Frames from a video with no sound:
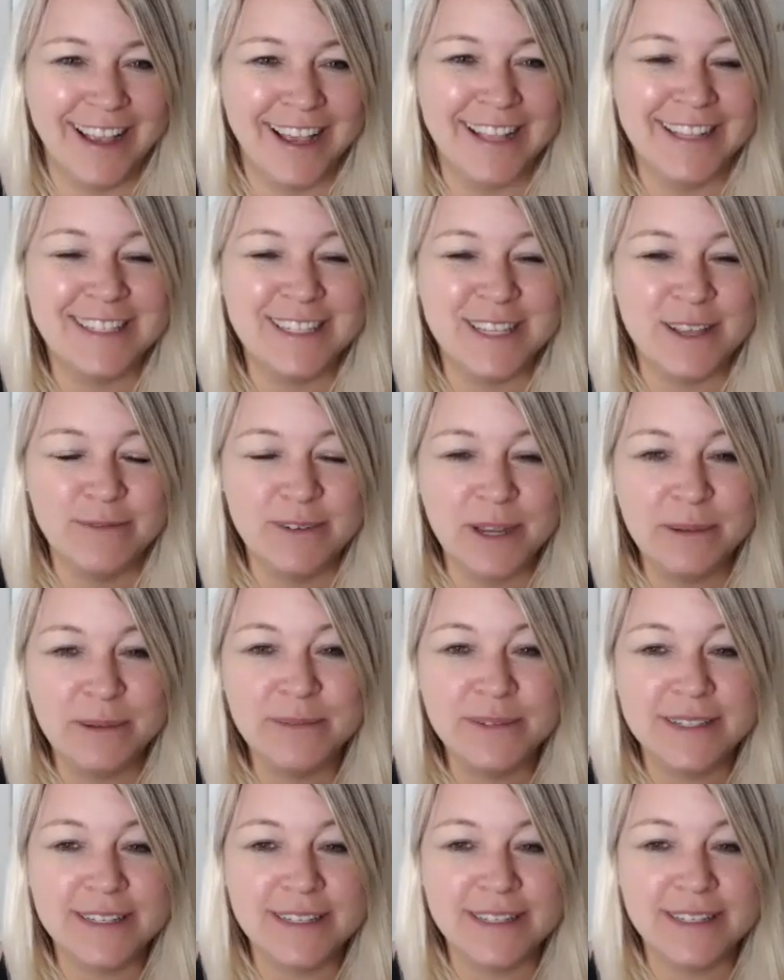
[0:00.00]
And
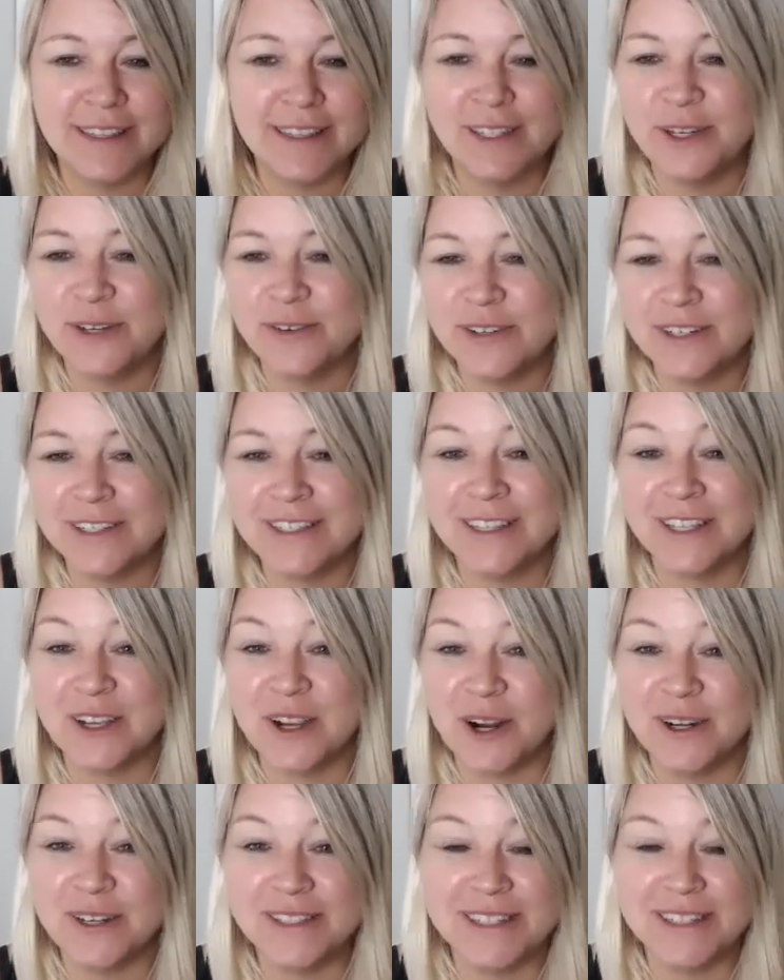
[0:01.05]
sometimes the universe and the
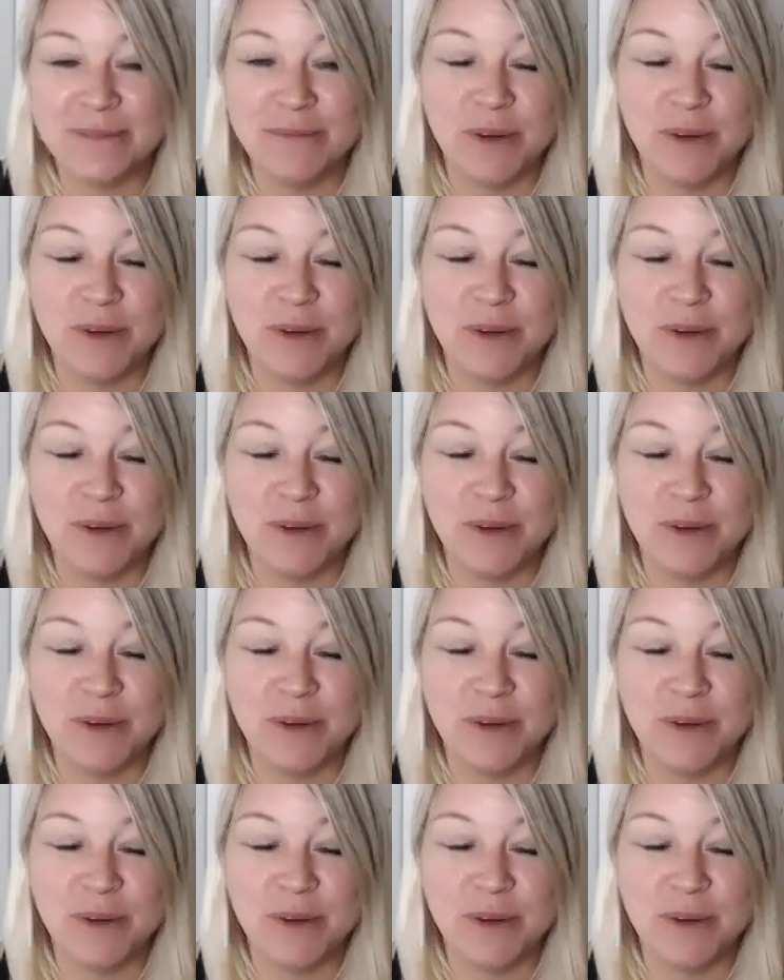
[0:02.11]
cards can